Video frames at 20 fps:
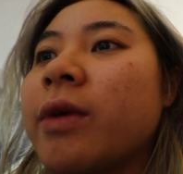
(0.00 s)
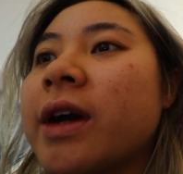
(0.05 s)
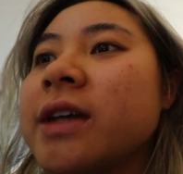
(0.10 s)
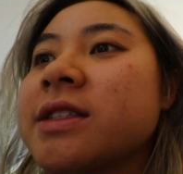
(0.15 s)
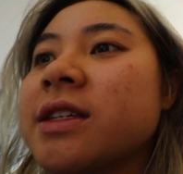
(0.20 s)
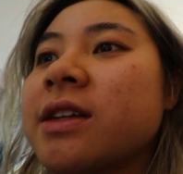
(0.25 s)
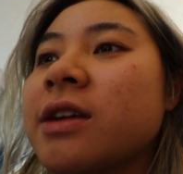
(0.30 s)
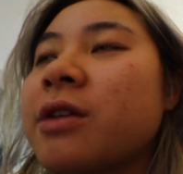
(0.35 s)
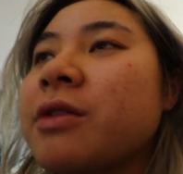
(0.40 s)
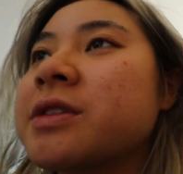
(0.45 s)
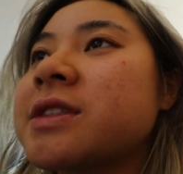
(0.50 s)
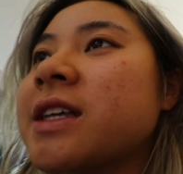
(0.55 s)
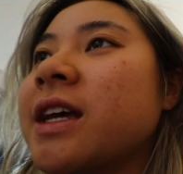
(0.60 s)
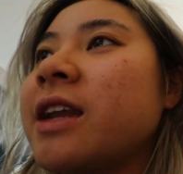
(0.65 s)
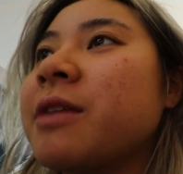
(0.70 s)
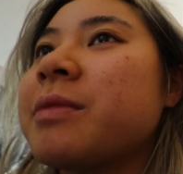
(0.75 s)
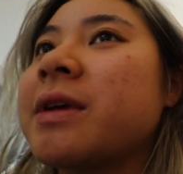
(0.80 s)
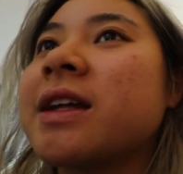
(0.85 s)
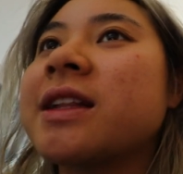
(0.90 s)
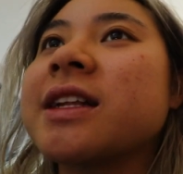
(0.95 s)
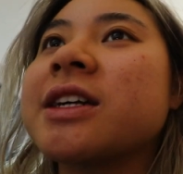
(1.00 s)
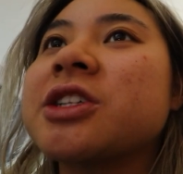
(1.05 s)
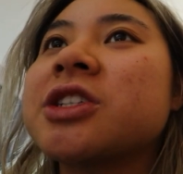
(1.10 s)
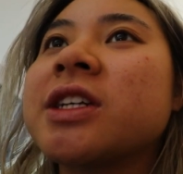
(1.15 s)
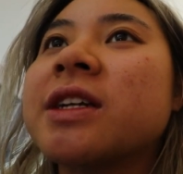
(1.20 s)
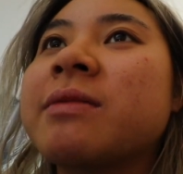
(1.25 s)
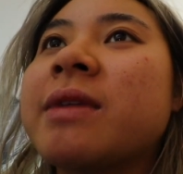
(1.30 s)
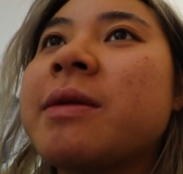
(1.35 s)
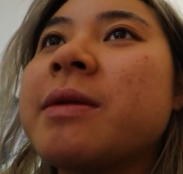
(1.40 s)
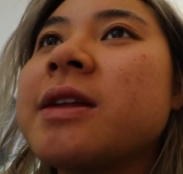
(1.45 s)
why is it? Oh, it's kind of being
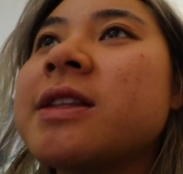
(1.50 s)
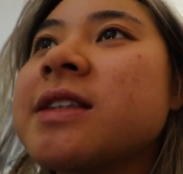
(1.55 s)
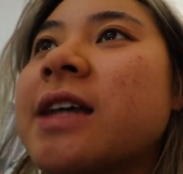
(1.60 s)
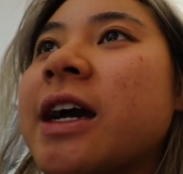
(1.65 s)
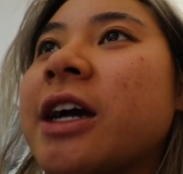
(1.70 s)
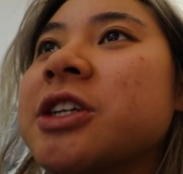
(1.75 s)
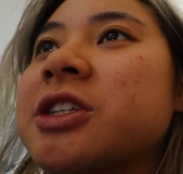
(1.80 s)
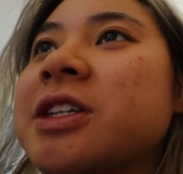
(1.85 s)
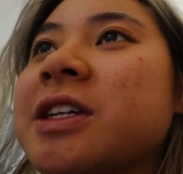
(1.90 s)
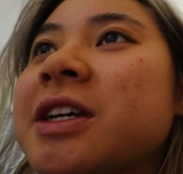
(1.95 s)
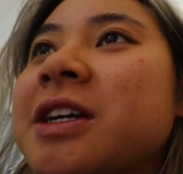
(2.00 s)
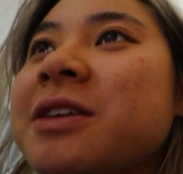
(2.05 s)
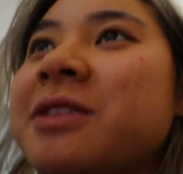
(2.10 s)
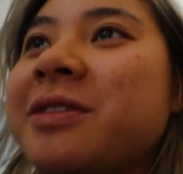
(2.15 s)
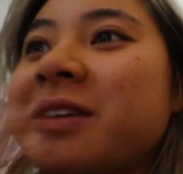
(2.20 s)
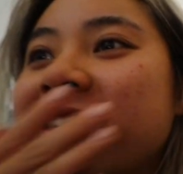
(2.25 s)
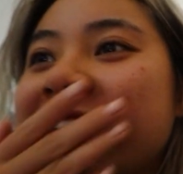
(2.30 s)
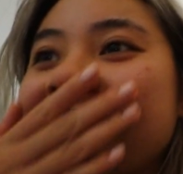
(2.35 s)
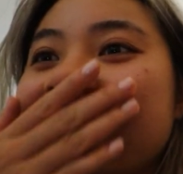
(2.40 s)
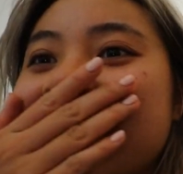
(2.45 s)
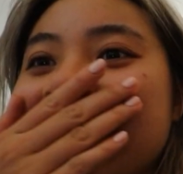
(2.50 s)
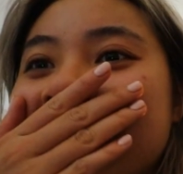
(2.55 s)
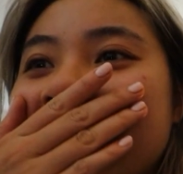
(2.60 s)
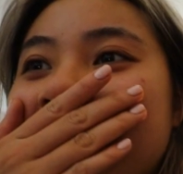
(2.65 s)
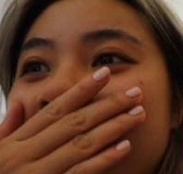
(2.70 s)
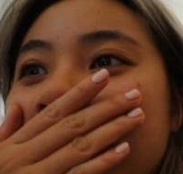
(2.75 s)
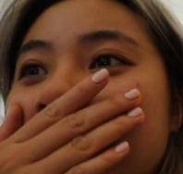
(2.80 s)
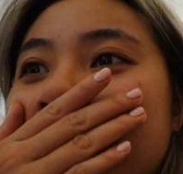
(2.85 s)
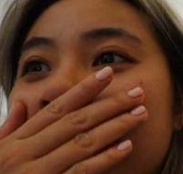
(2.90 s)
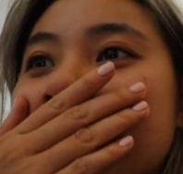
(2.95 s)
glitchy. Maybe it's actually
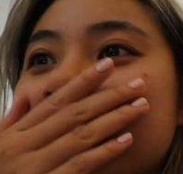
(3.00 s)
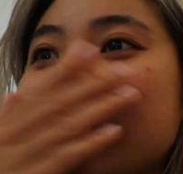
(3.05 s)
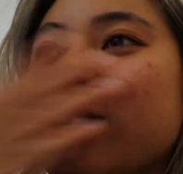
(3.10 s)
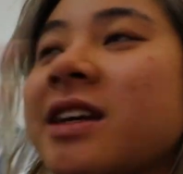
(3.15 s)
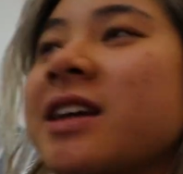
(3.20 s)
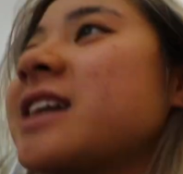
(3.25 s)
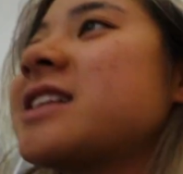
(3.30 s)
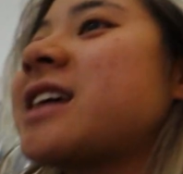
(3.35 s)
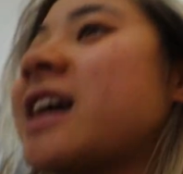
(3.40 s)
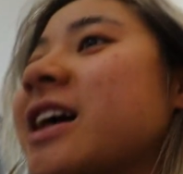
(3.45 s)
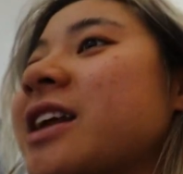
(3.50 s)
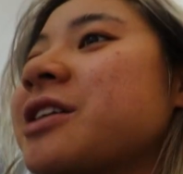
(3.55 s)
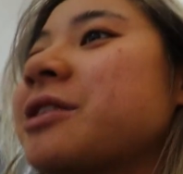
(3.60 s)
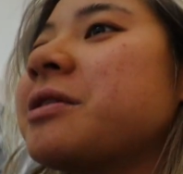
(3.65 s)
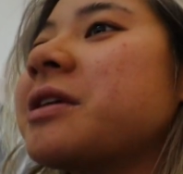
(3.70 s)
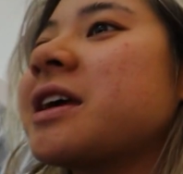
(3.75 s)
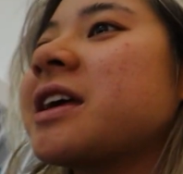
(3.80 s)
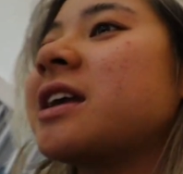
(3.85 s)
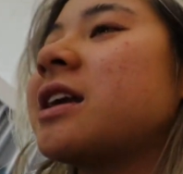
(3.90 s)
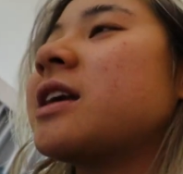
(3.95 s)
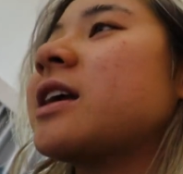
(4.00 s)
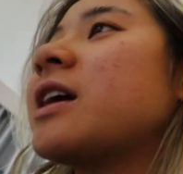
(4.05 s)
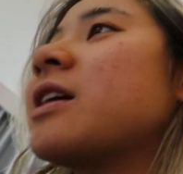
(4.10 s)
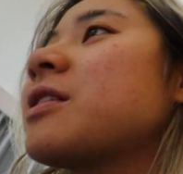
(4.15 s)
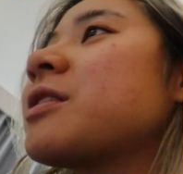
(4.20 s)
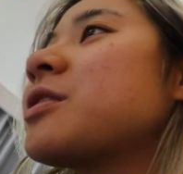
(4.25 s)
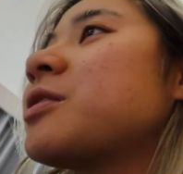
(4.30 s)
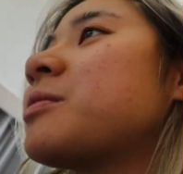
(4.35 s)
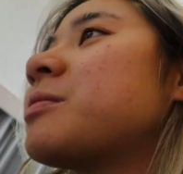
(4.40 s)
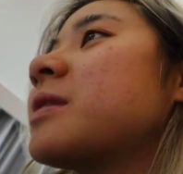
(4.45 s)
kind of embarrassing. It's kind of going in and
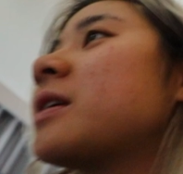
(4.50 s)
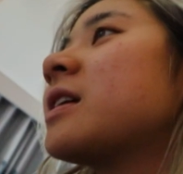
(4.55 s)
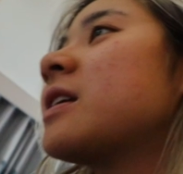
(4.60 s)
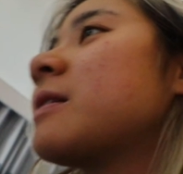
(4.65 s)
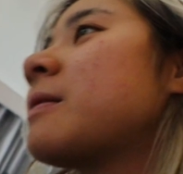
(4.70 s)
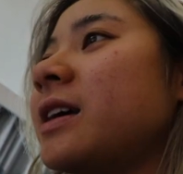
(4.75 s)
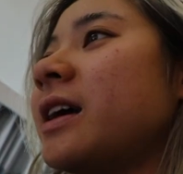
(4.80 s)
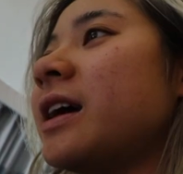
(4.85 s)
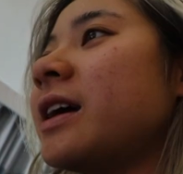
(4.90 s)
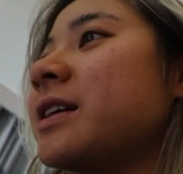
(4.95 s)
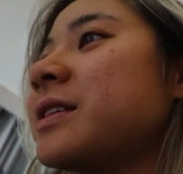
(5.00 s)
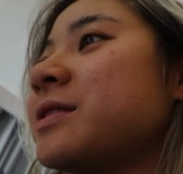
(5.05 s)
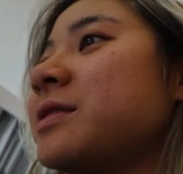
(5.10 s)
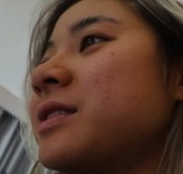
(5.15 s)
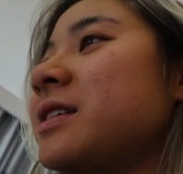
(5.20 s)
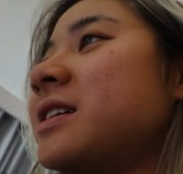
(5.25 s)
out a little bit. Uh-oh.